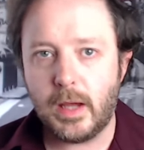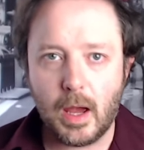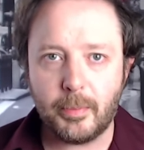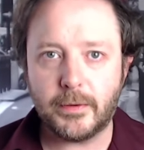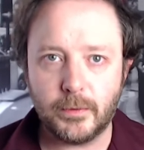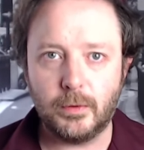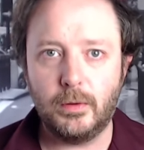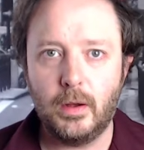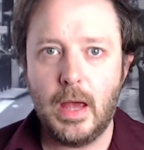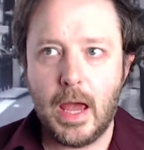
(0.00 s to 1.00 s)

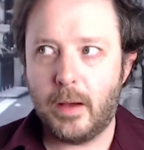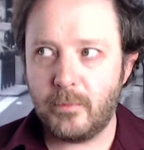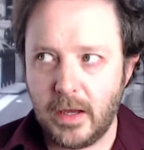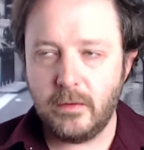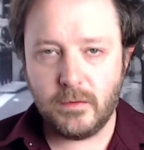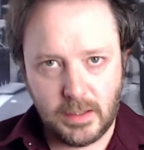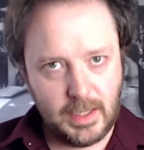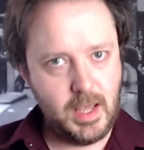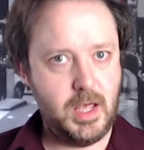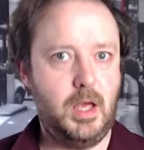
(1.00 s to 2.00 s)
capital in the
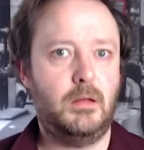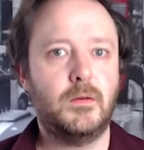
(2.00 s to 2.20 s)
year.